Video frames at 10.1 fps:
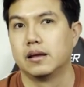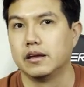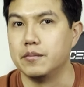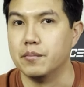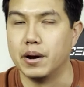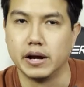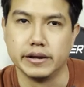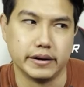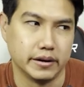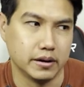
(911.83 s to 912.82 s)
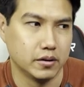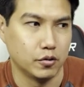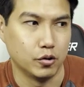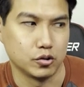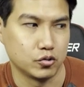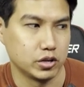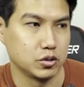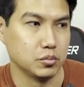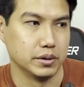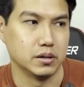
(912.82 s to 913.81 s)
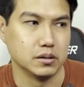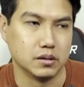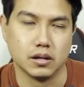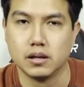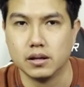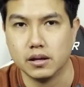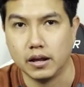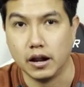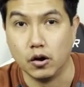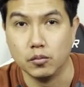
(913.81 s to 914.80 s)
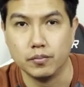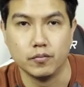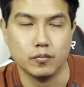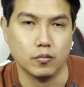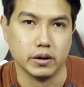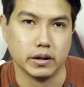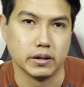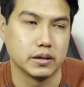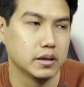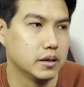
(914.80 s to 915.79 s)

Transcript: imagine or try to build a loop with it